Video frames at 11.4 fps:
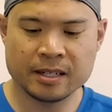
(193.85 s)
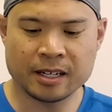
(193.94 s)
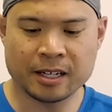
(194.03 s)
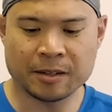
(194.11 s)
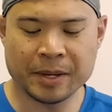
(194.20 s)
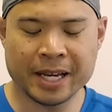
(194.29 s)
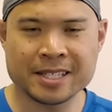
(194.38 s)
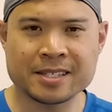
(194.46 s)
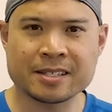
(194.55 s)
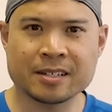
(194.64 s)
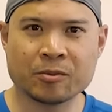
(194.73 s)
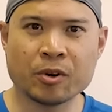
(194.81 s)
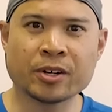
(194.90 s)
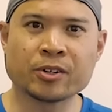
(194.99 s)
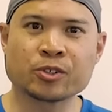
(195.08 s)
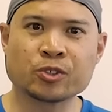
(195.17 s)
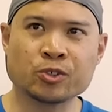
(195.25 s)
Um, as a
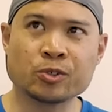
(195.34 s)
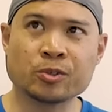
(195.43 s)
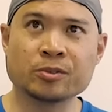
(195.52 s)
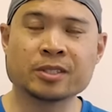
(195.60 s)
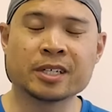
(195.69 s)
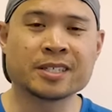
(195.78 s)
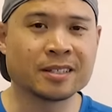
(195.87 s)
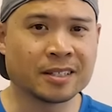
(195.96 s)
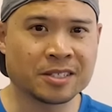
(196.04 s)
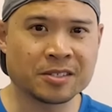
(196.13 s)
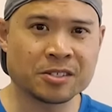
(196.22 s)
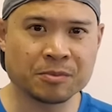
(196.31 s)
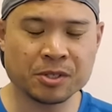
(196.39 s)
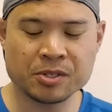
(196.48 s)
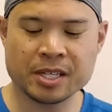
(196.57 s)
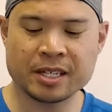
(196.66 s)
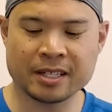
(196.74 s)
runner who doesn't listen to
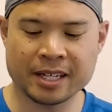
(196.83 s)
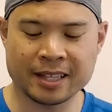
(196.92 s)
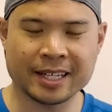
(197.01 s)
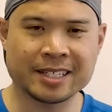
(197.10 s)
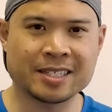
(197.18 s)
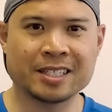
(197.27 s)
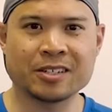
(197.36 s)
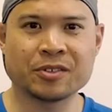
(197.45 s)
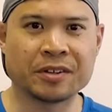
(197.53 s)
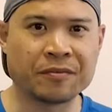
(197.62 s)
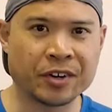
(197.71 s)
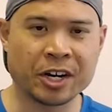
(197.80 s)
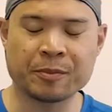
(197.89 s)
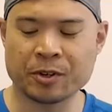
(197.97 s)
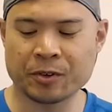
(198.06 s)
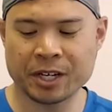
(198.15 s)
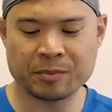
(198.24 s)
music and I like to hear the
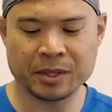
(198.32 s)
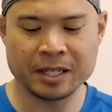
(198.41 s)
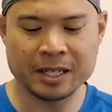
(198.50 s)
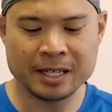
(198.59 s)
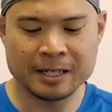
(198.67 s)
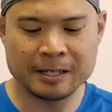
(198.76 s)
environment around me,